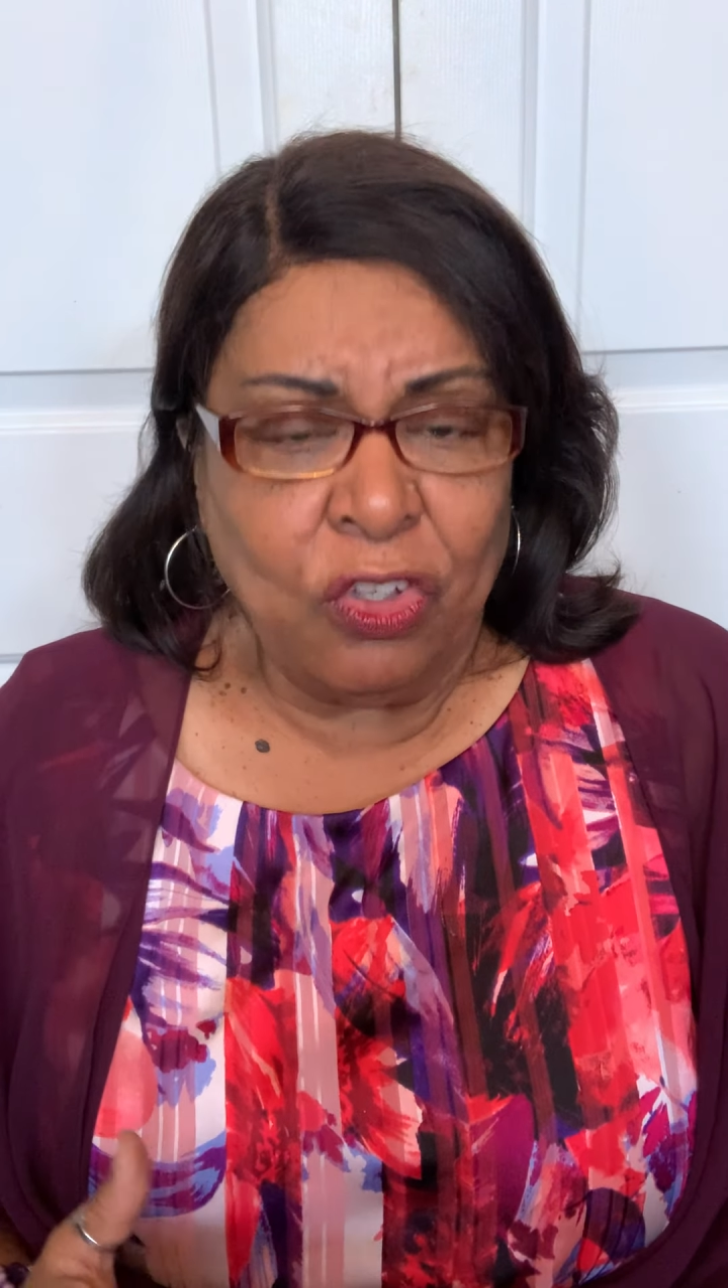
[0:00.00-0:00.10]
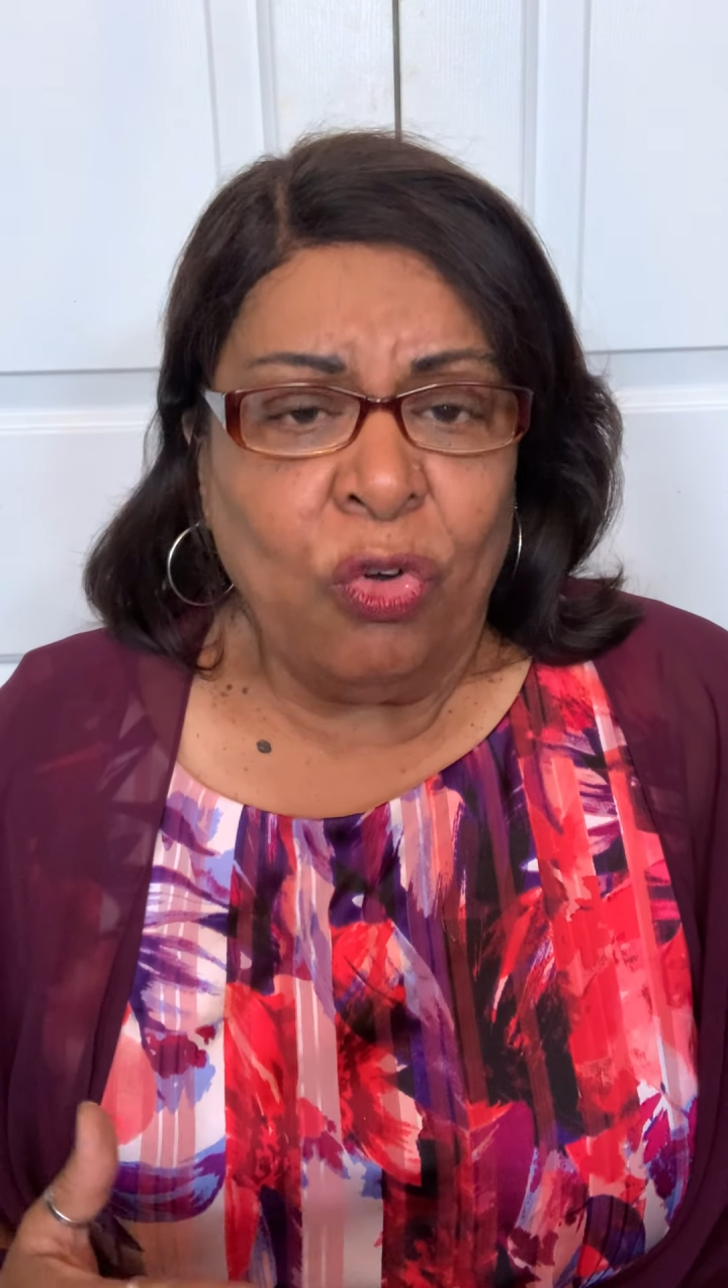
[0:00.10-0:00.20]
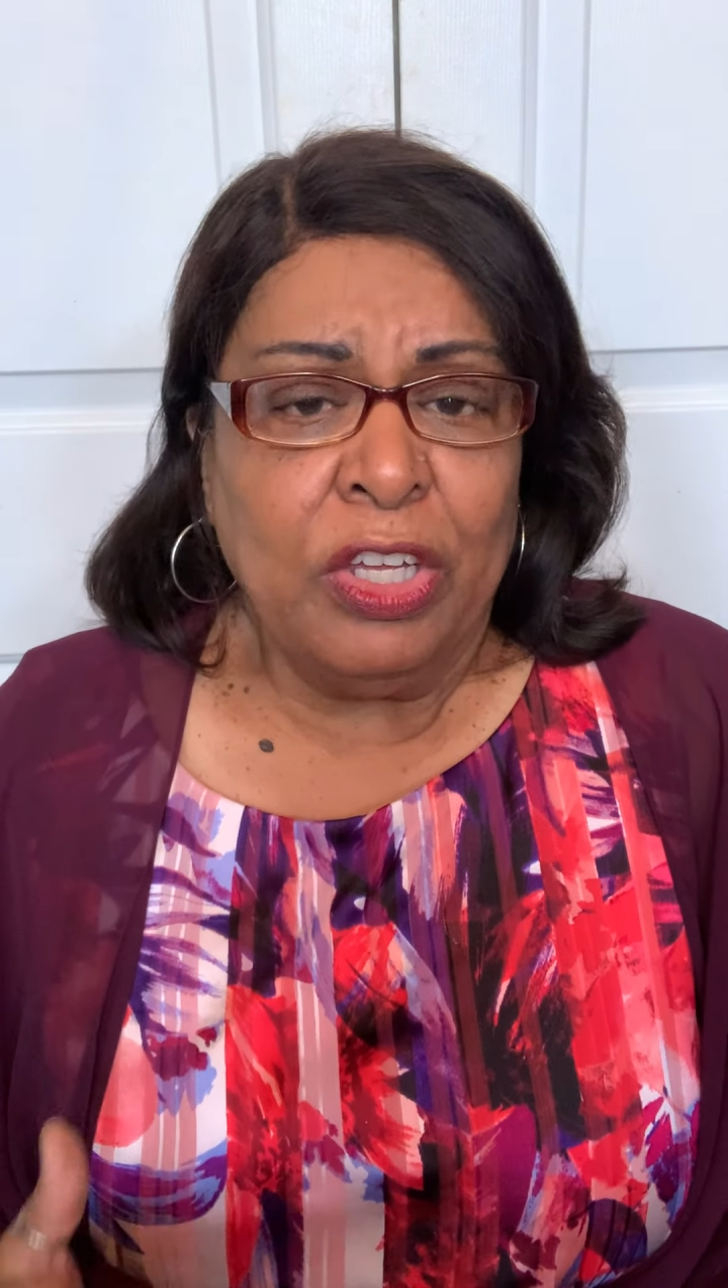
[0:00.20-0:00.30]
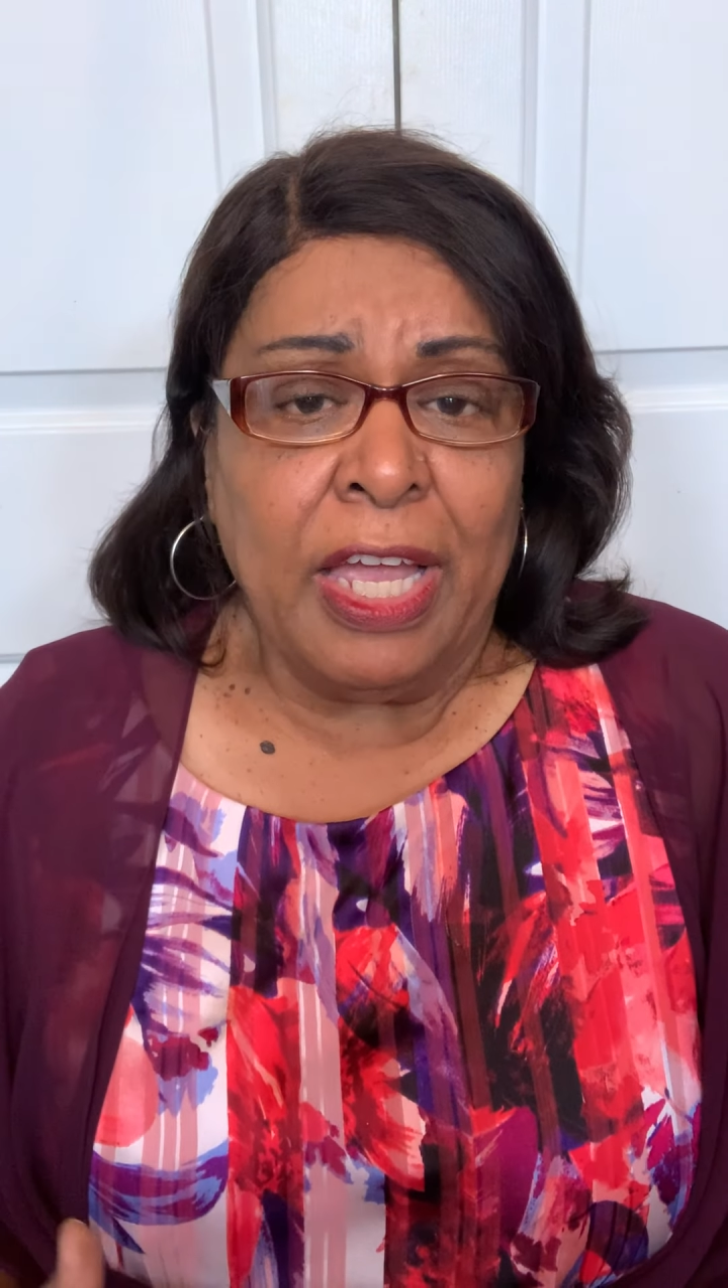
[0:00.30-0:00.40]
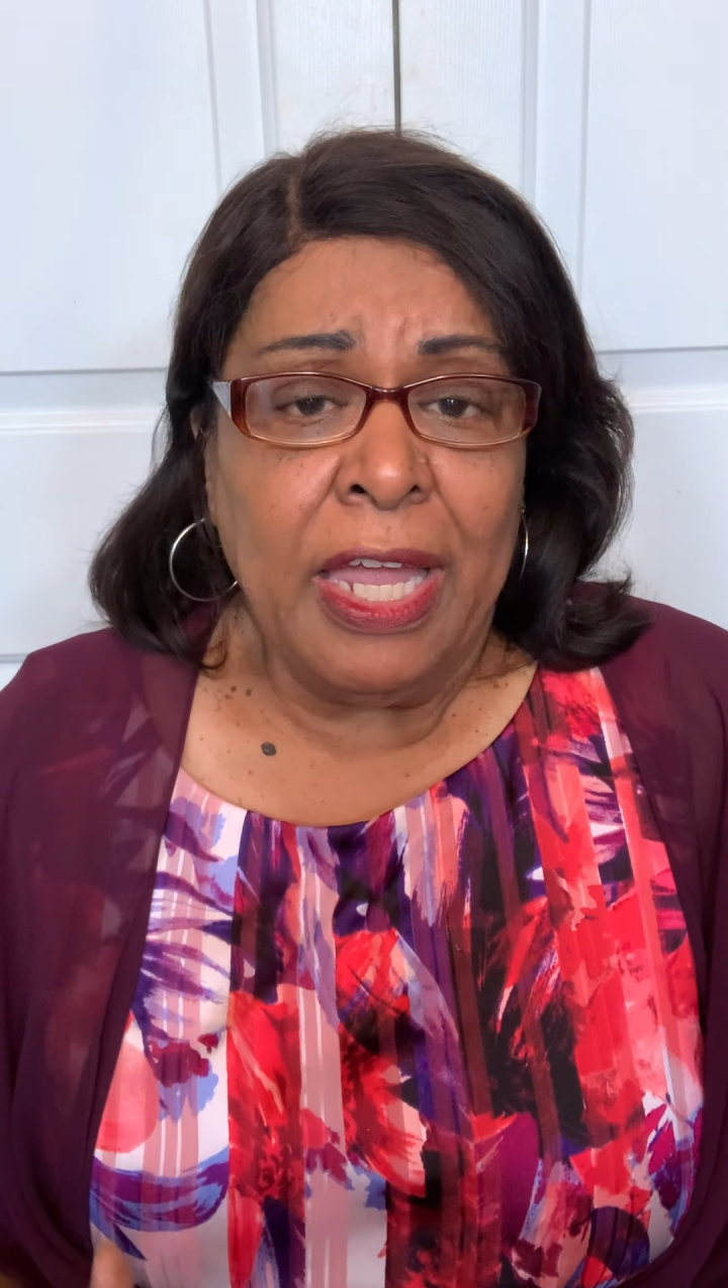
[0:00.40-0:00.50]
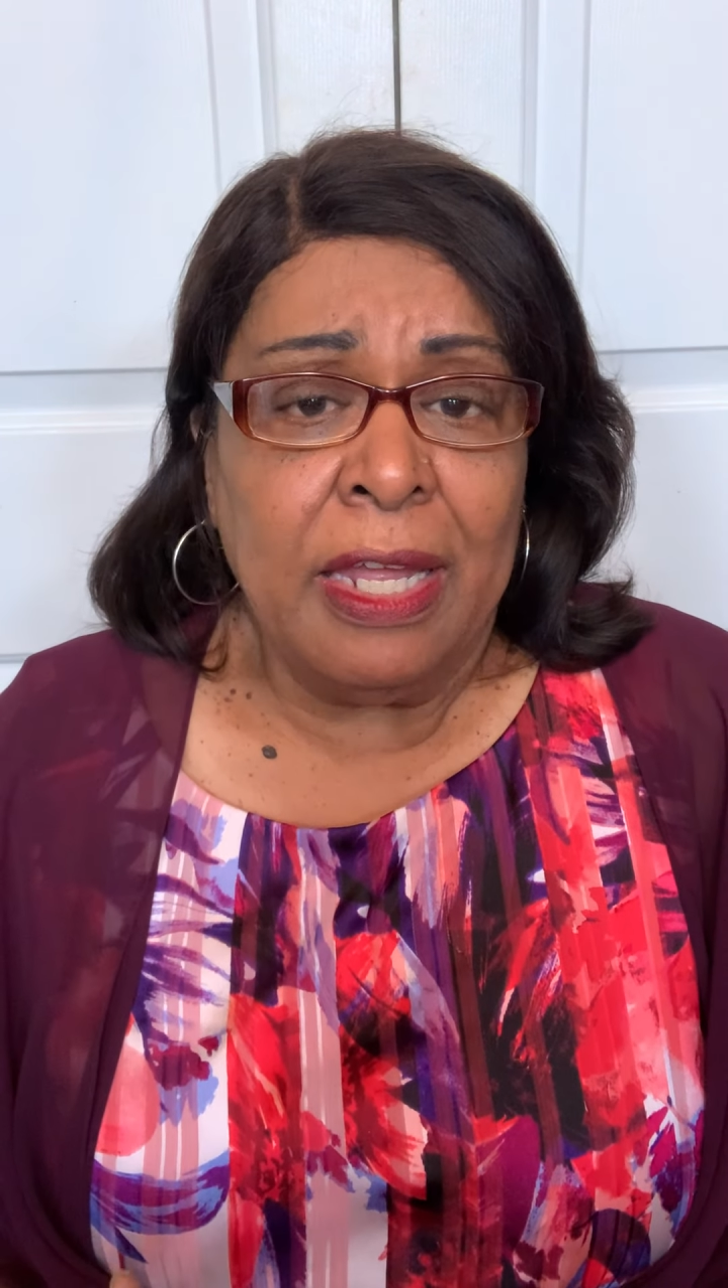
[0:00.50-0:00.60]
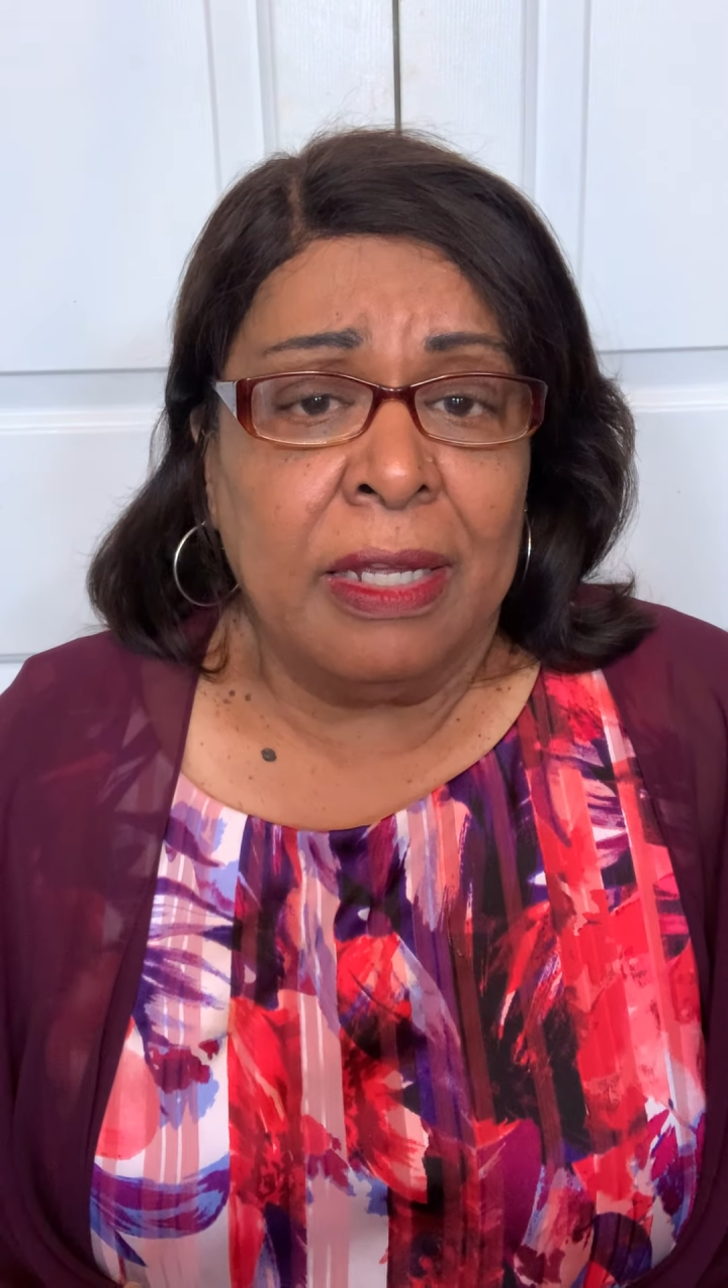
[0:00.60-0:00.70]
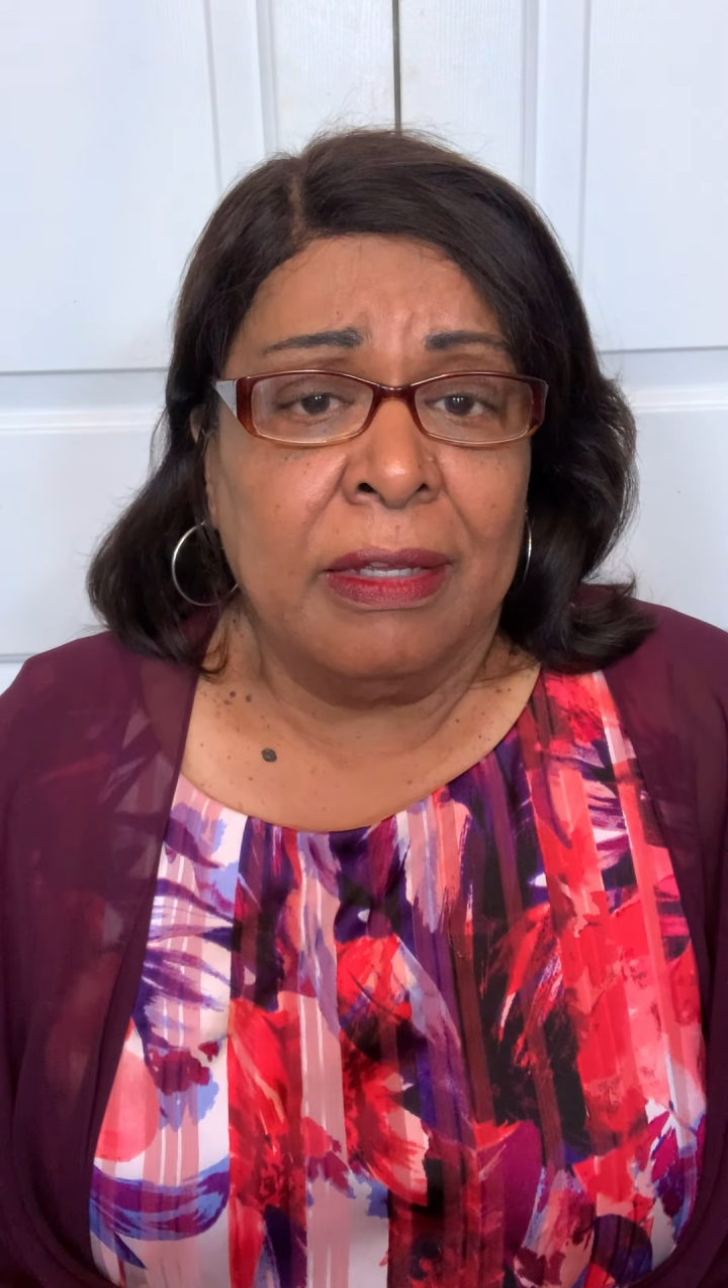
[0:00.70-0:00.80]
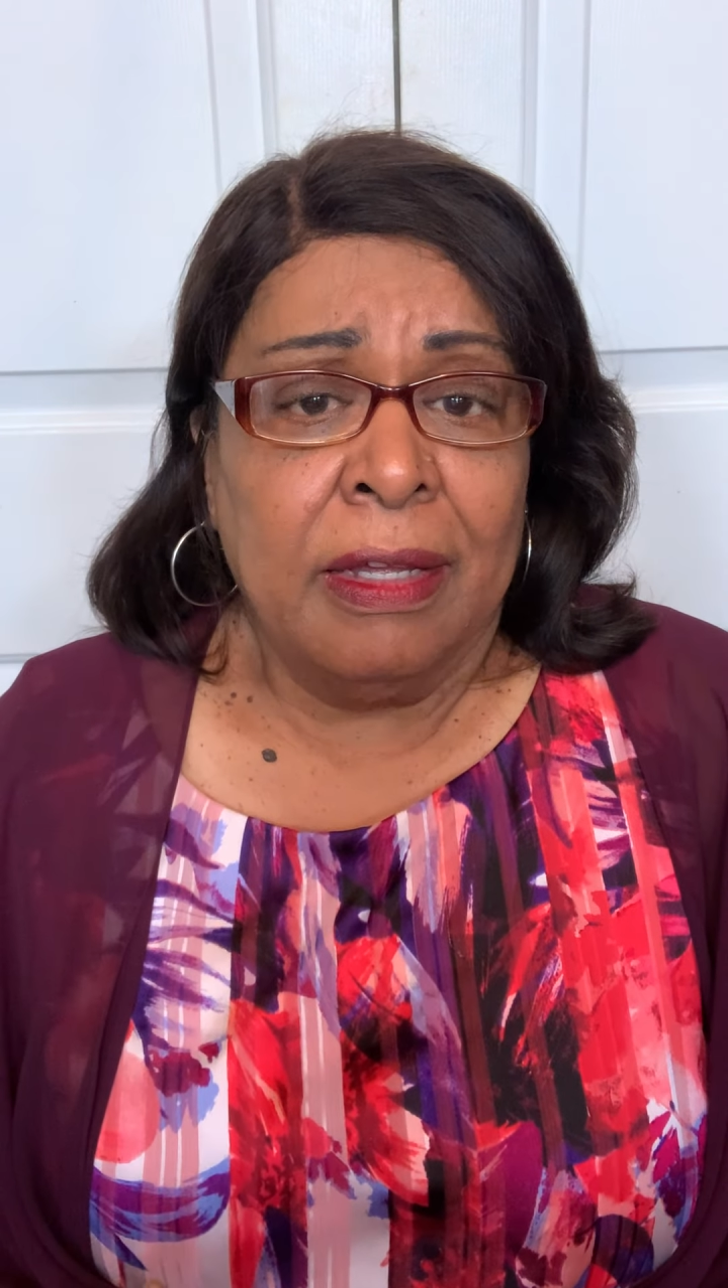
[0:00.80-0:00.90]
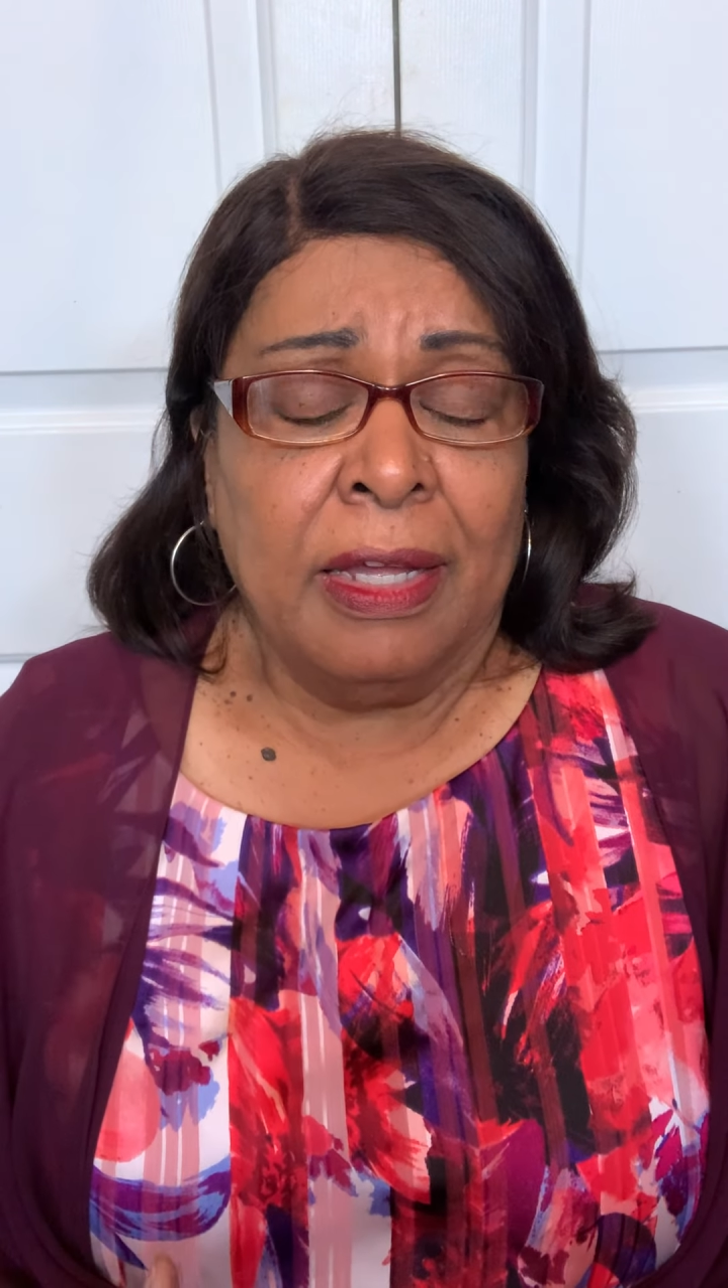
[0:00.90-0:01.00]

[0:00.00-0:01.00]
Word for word: okay